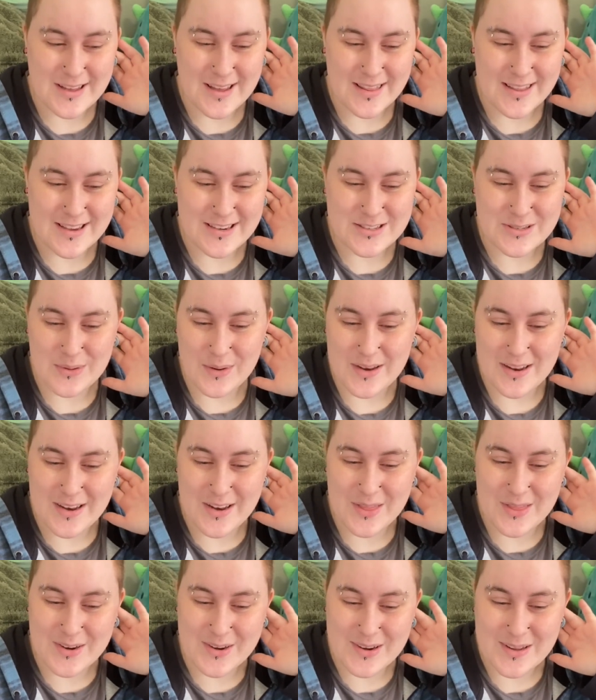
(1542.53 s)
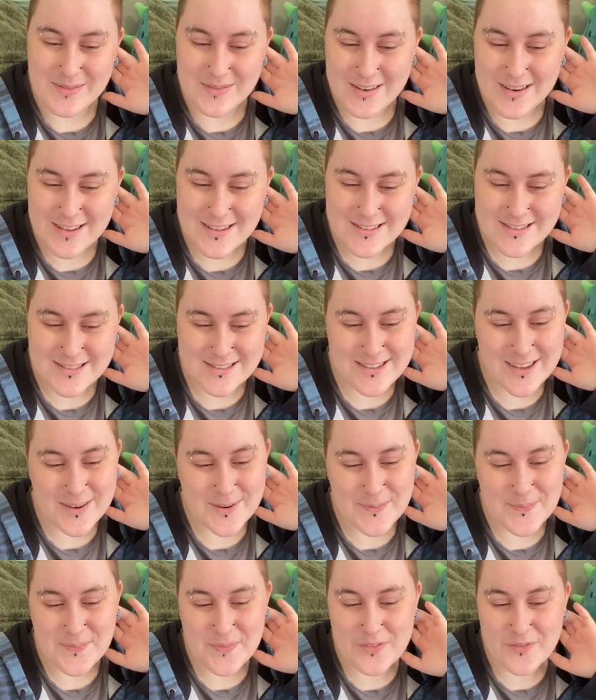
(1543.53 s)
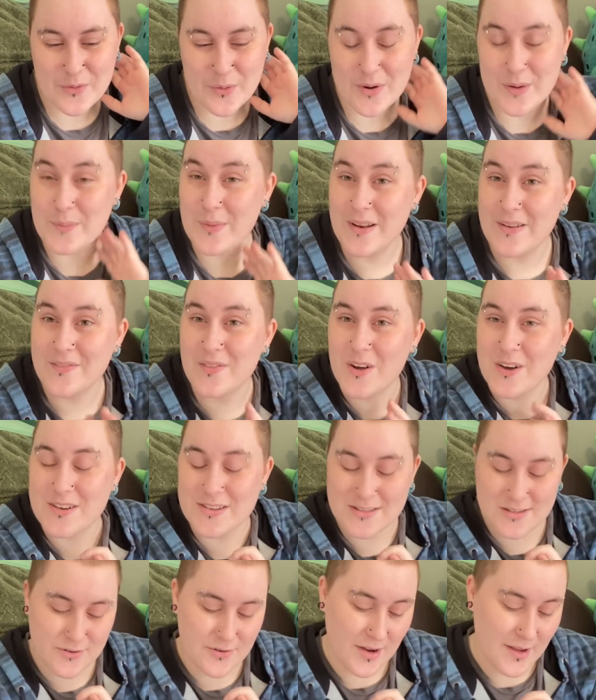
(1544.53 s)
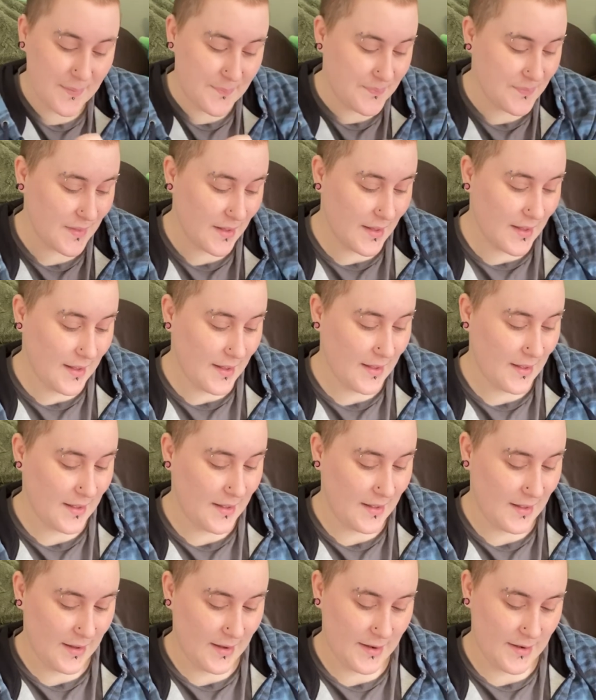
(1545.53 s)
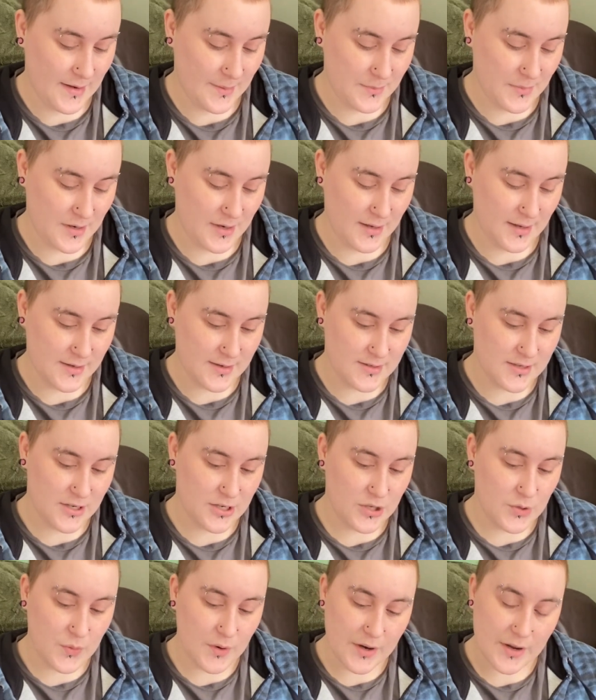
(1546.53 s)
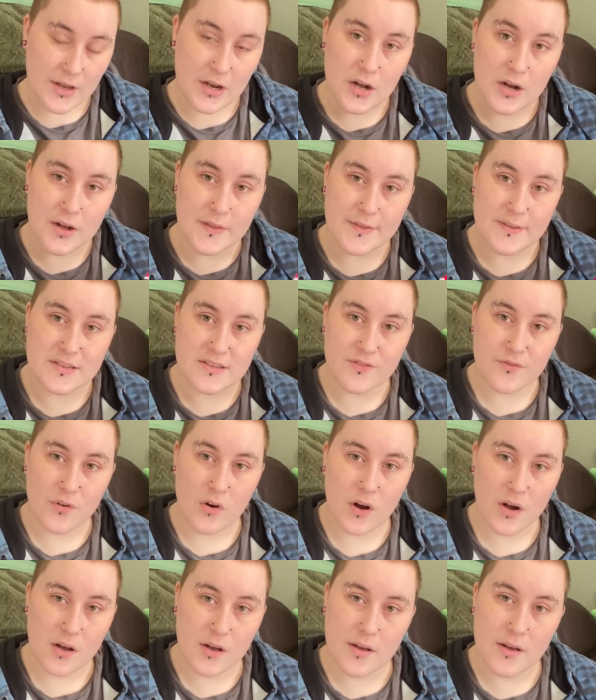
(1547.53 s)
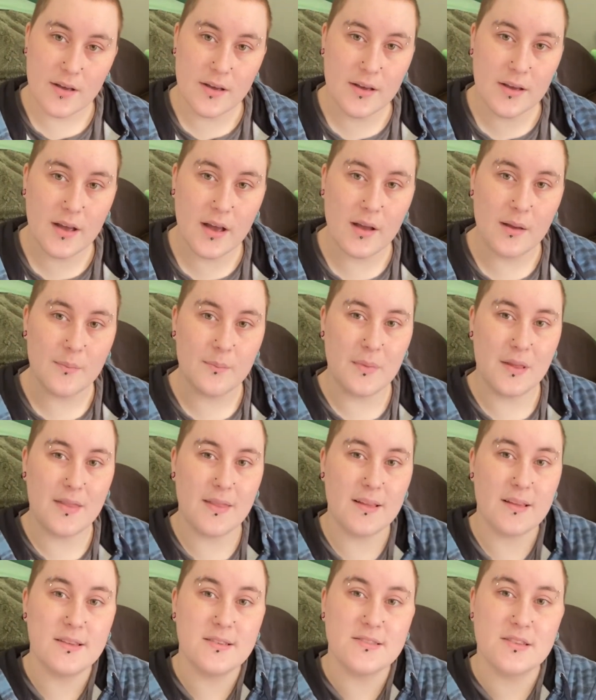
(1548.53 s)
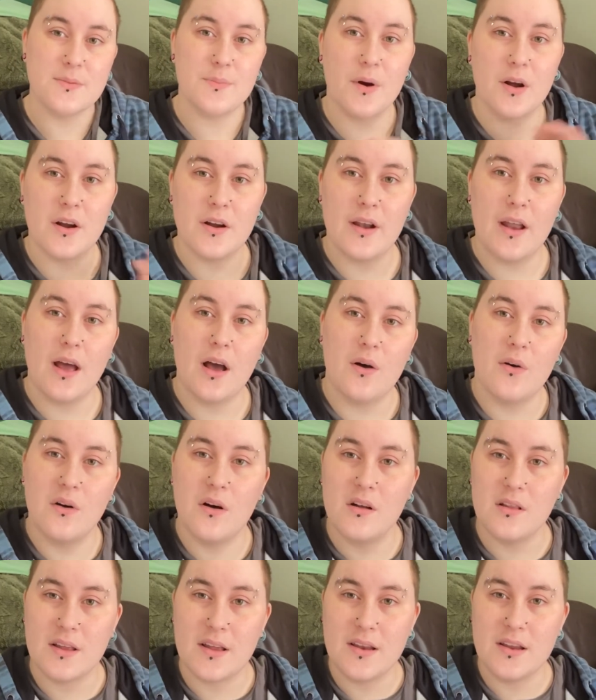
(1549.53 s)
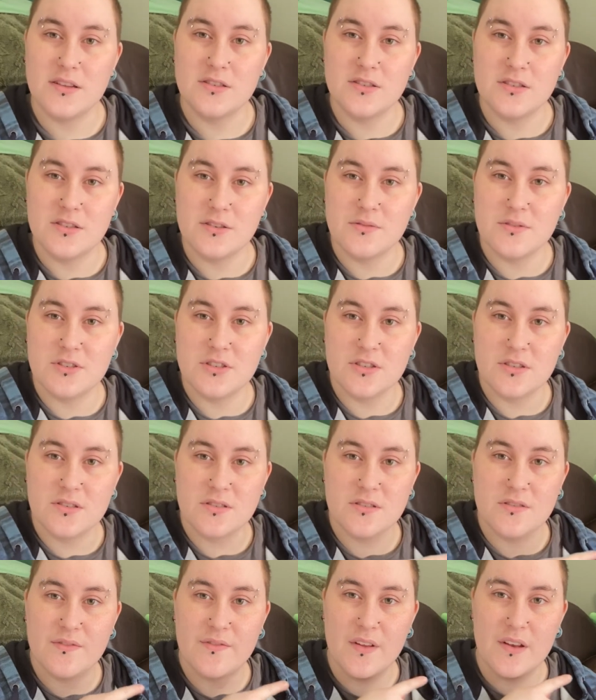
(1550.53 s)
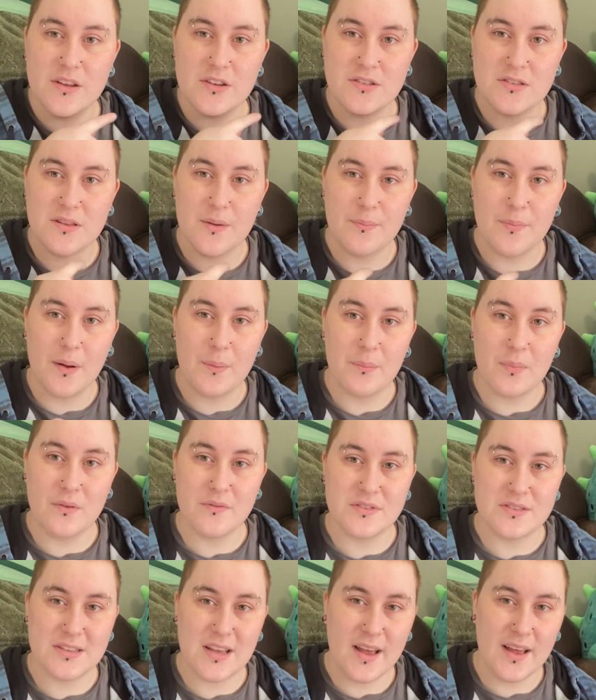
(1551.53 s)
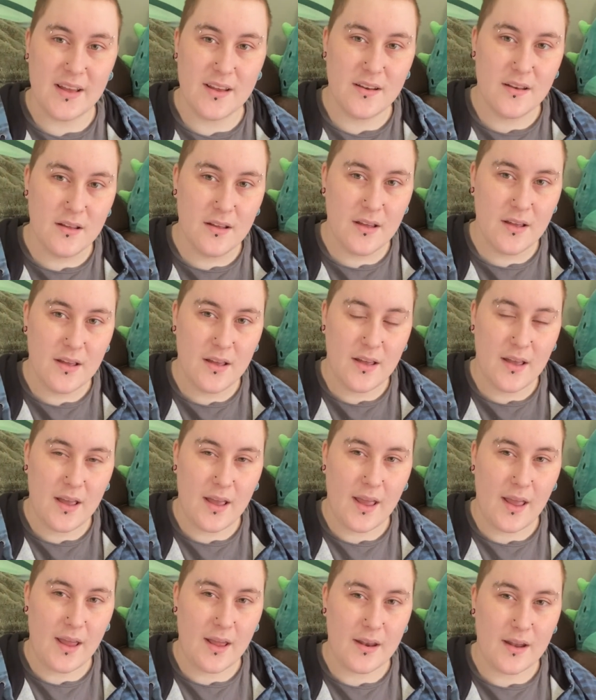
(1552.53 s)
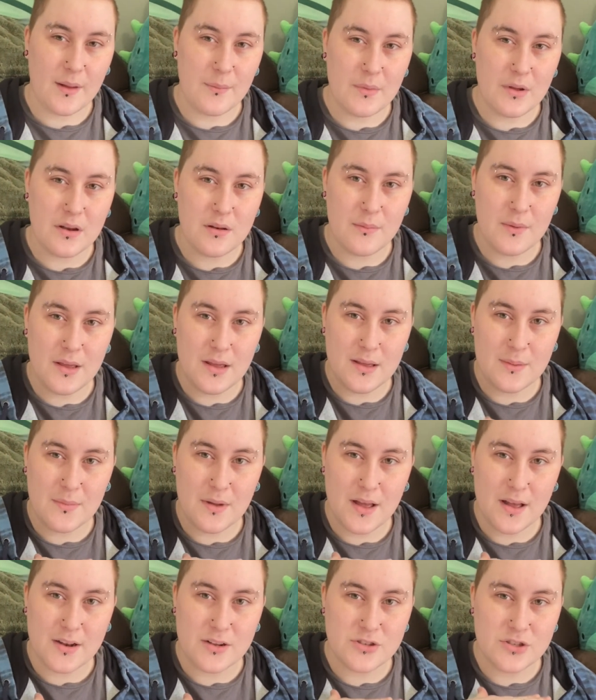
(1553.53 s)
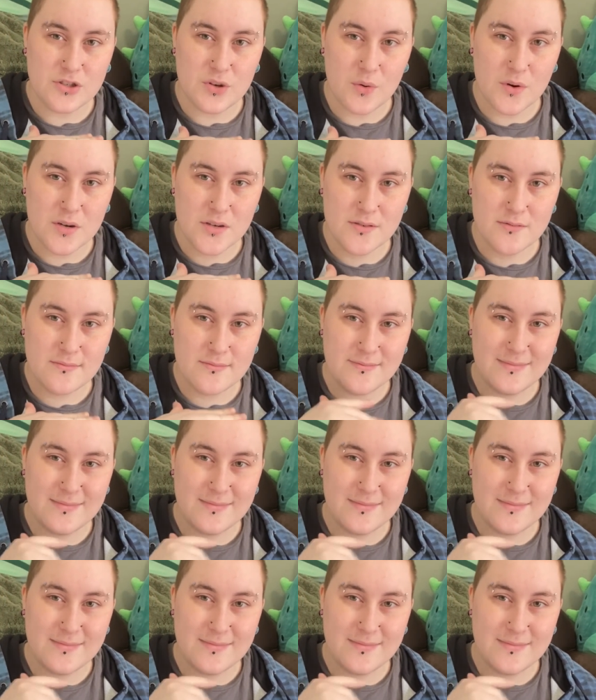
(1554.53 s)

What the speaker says: I think, 20 to 30 minutes, so 40-minute vlog is great. And I'm gonna continue working on this frog. I'm in the easy part now. All I need to do is just finish the bump of his head, and I'm gonna make him kind of short